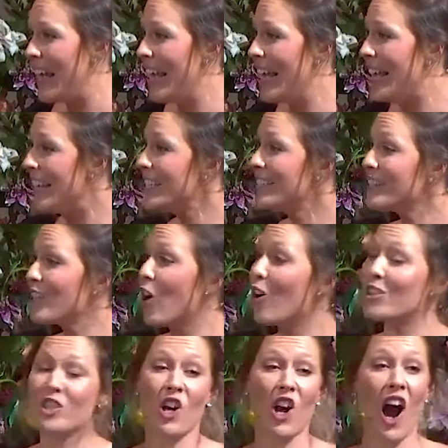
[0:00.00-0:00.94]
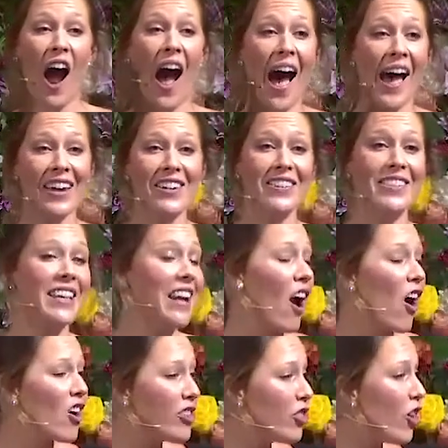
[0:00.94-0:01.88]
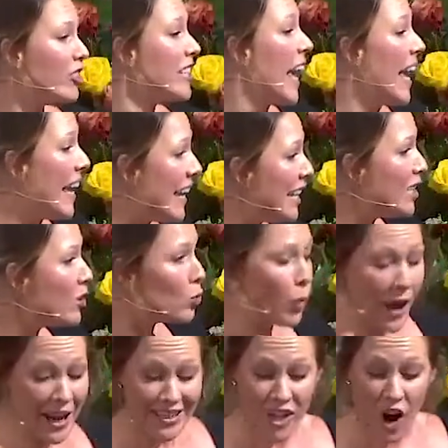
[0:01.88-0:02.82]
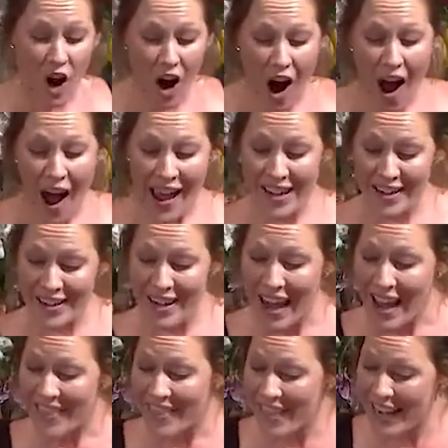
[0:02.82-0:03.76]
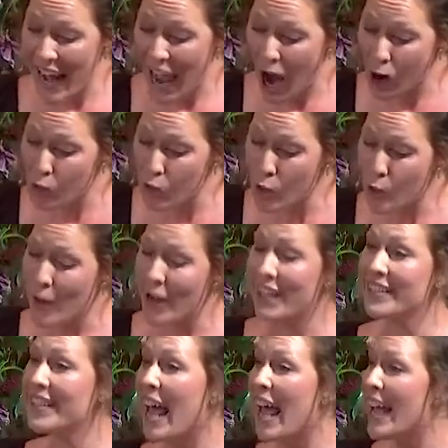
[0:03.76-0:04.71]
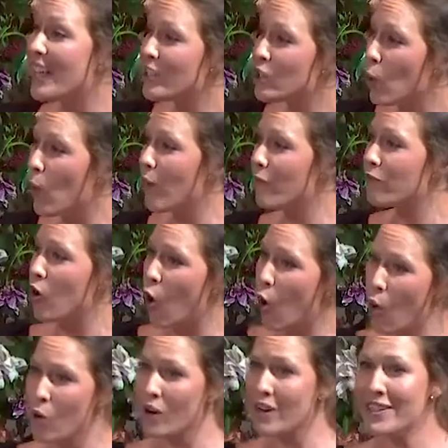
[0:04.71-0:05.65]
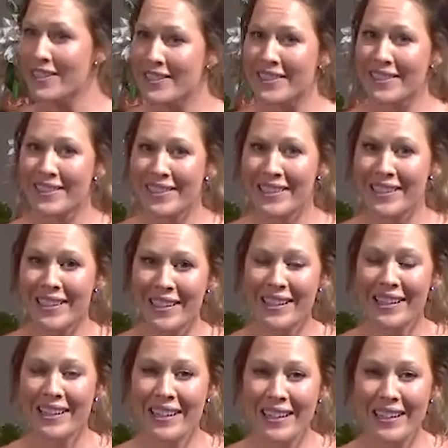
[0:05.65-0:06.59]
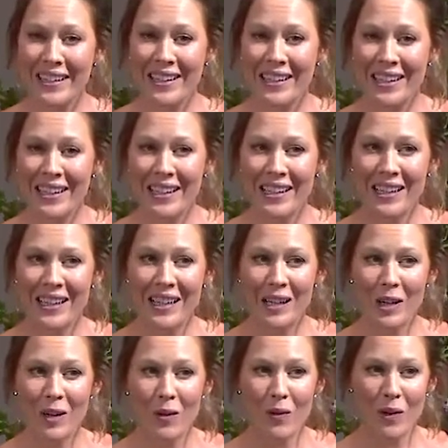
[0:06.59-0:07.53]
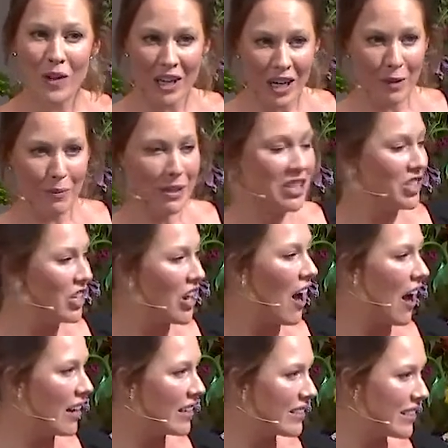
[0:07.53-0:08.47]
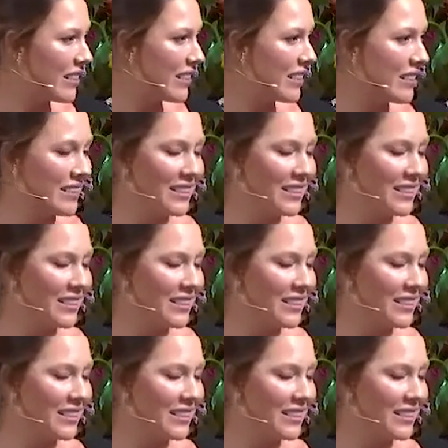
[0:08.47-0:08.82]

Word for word: His thoughts are higher than our thoughts, His ways are higher than our ways. And so, of course, we're going to be shocked.